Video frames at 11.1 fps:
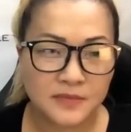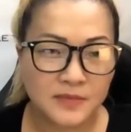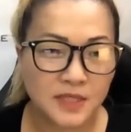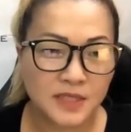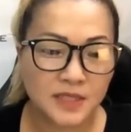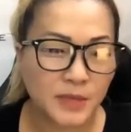
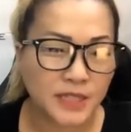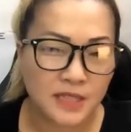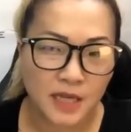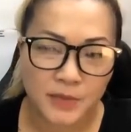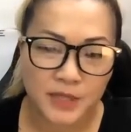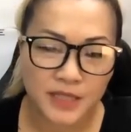That's amazing.
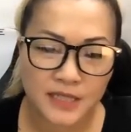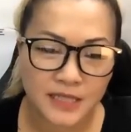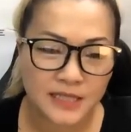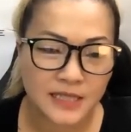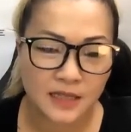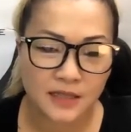I mean, that's
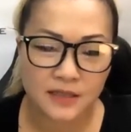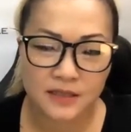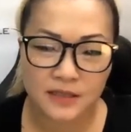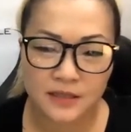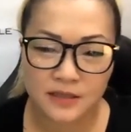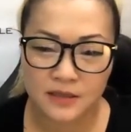
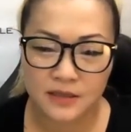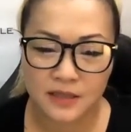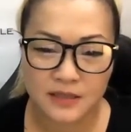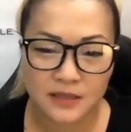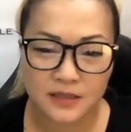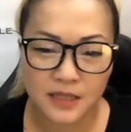exactly
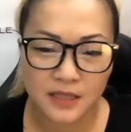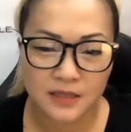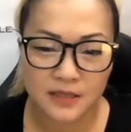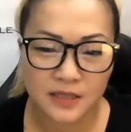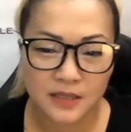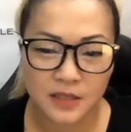
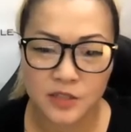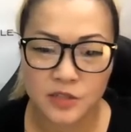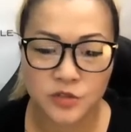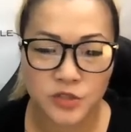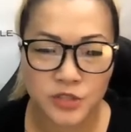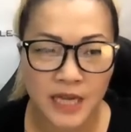it. Like, you
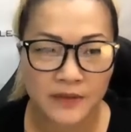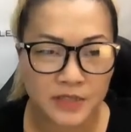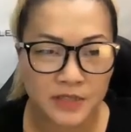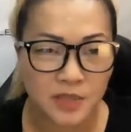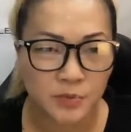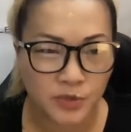just have to
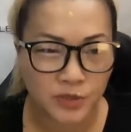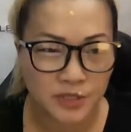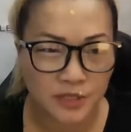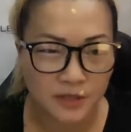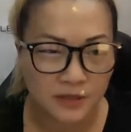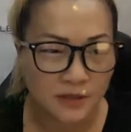keep
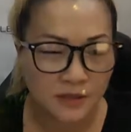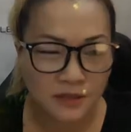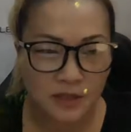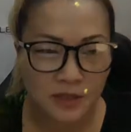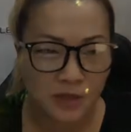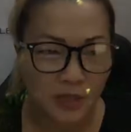pushing,
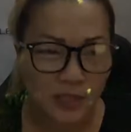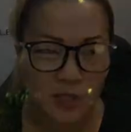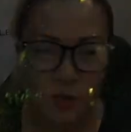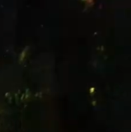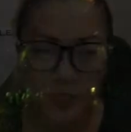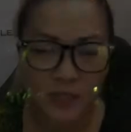you know,
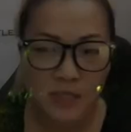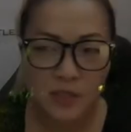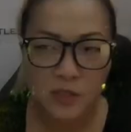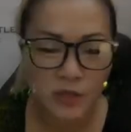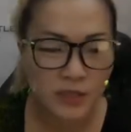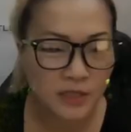like,
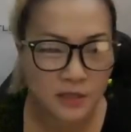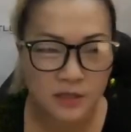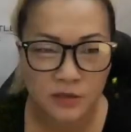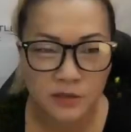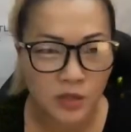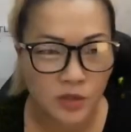don't let the
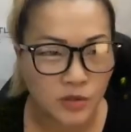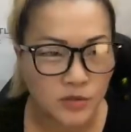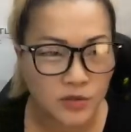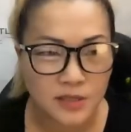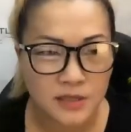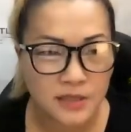little
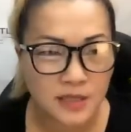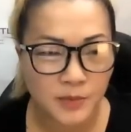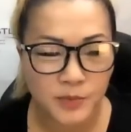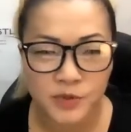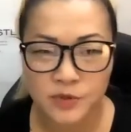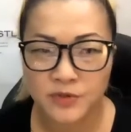no's stop
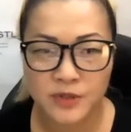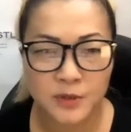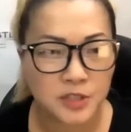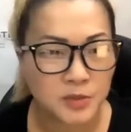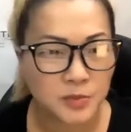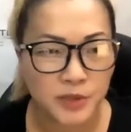you.
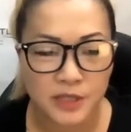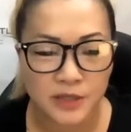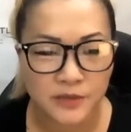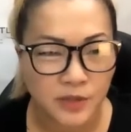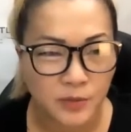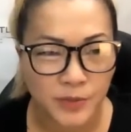just
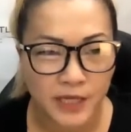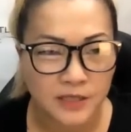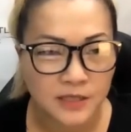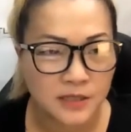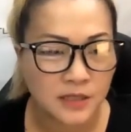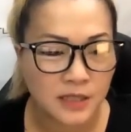believing your
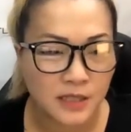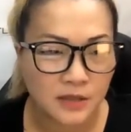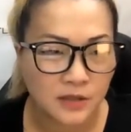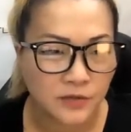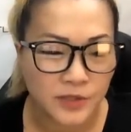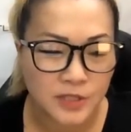passion and
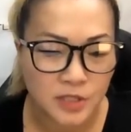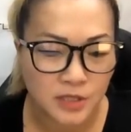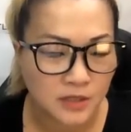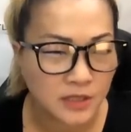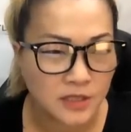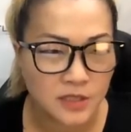your
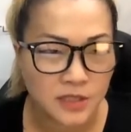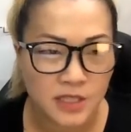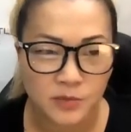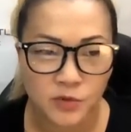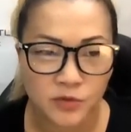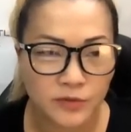vision and just
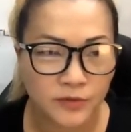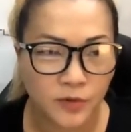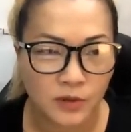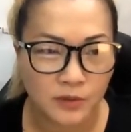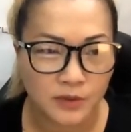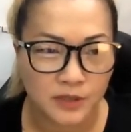keep moving
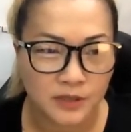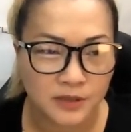forward.